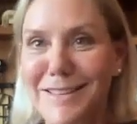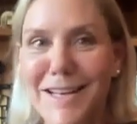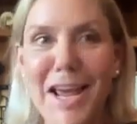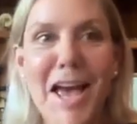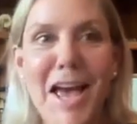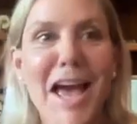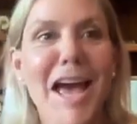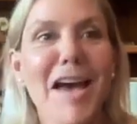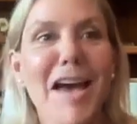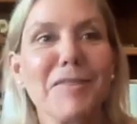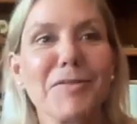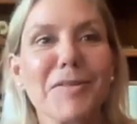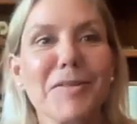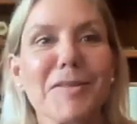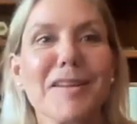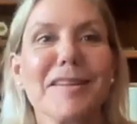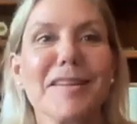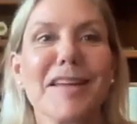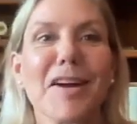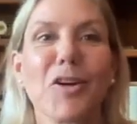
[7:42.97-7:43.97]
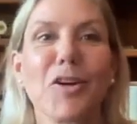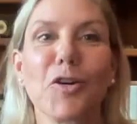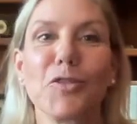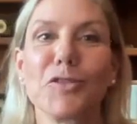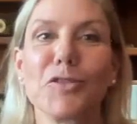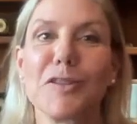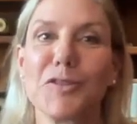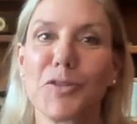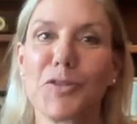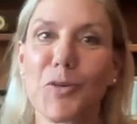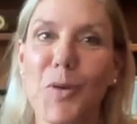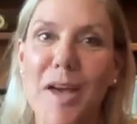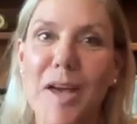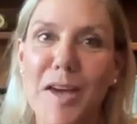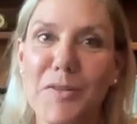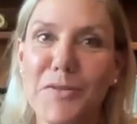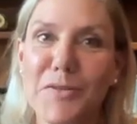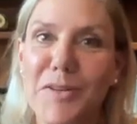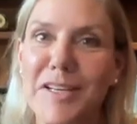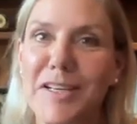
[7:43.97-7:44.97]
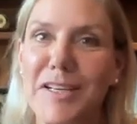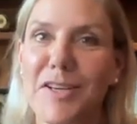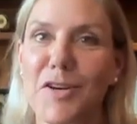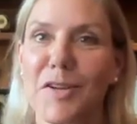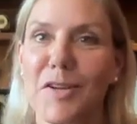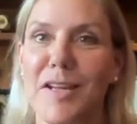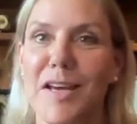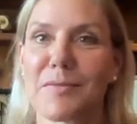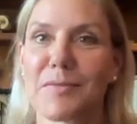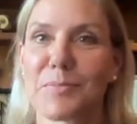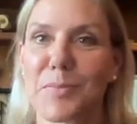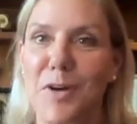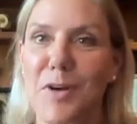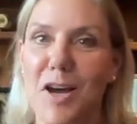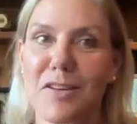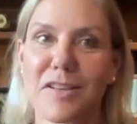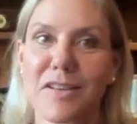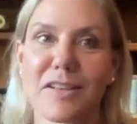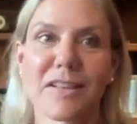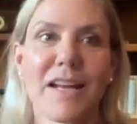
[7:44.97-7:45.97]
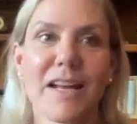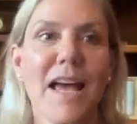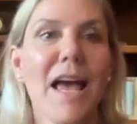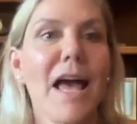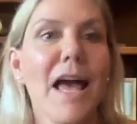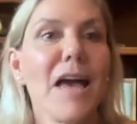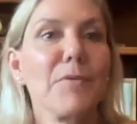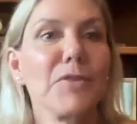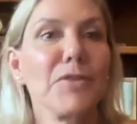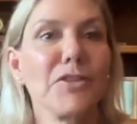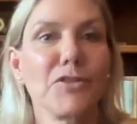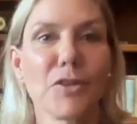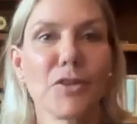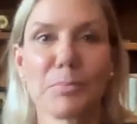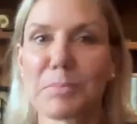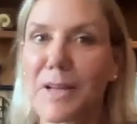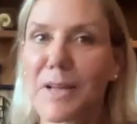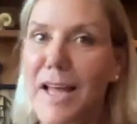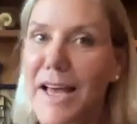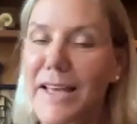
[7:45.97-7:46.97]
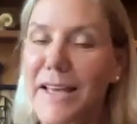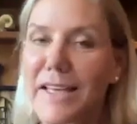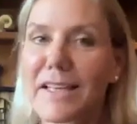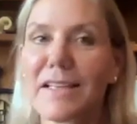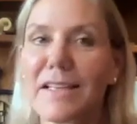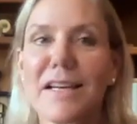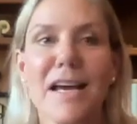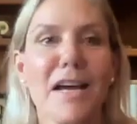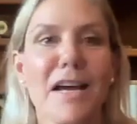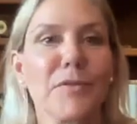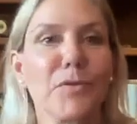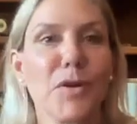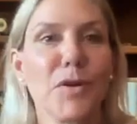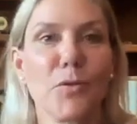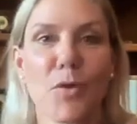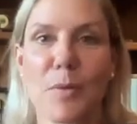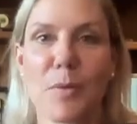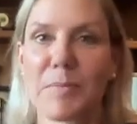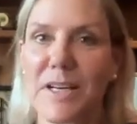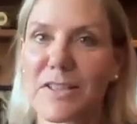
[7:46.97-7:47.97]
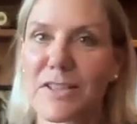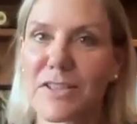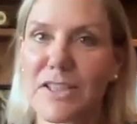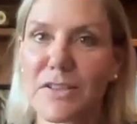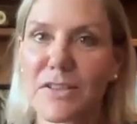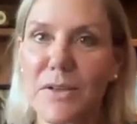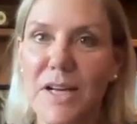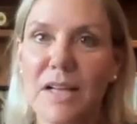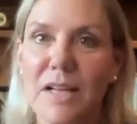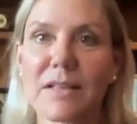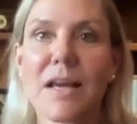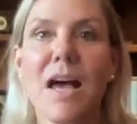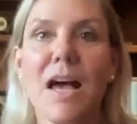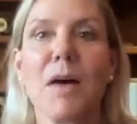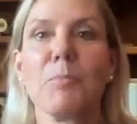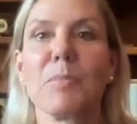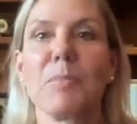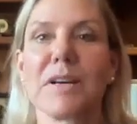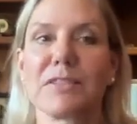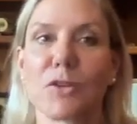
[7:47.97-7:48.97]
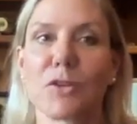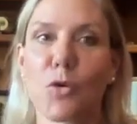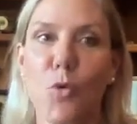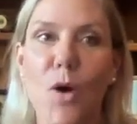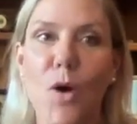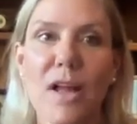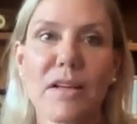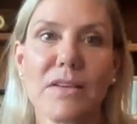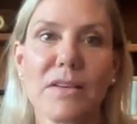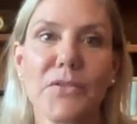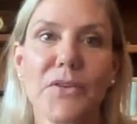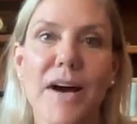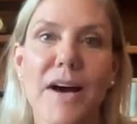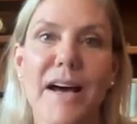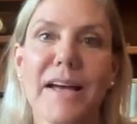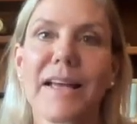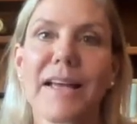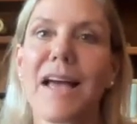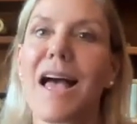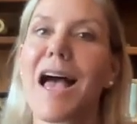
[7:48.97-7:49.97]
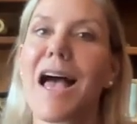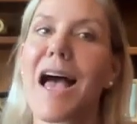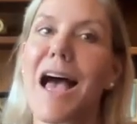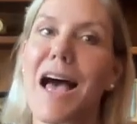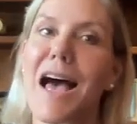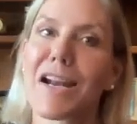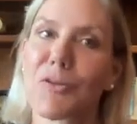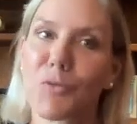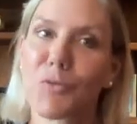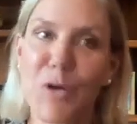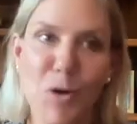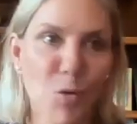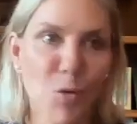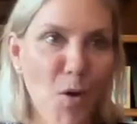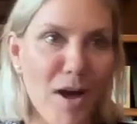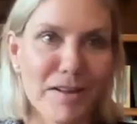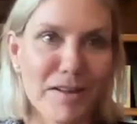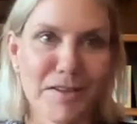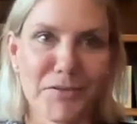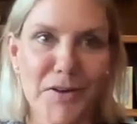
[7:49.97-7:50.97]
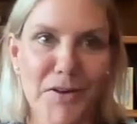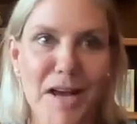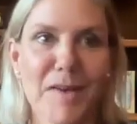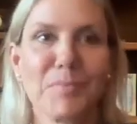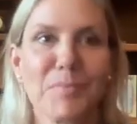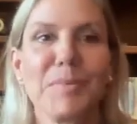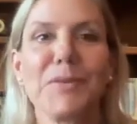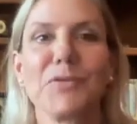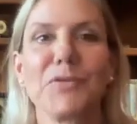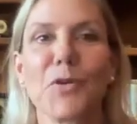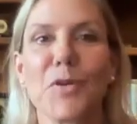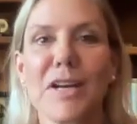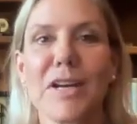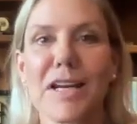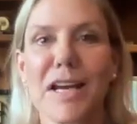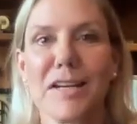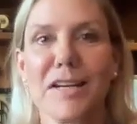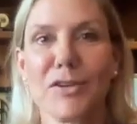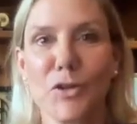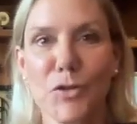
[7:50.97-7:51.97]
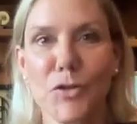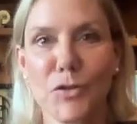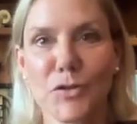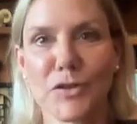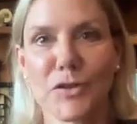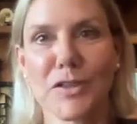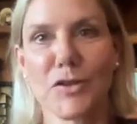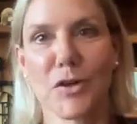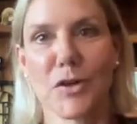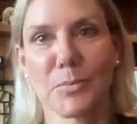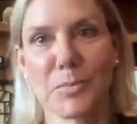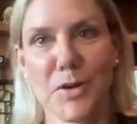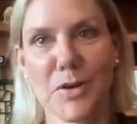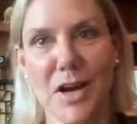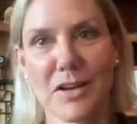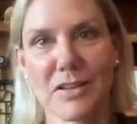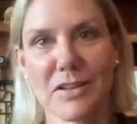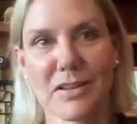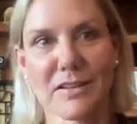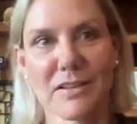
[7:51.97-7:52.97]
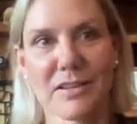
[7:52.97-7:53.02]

everything that goes into every NeoLife product. Every supplier, every raw material must qualify and requalify before it can be used in our products.